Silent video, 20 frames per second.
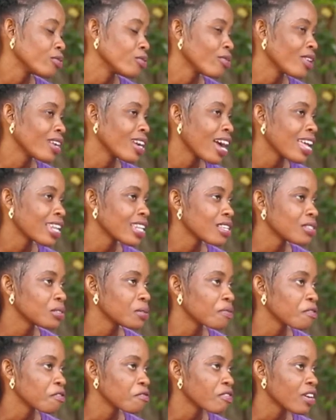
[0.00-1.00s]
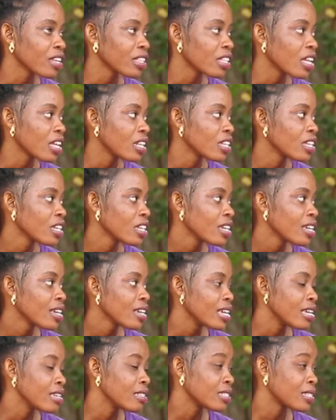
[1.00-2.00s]
regardless of the fact that
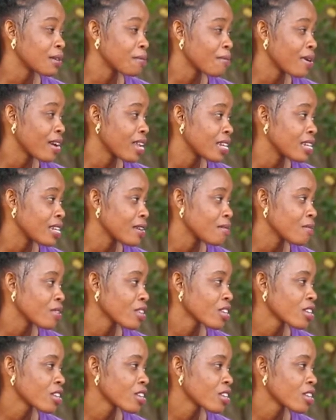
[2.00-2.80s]
it's a pandemic.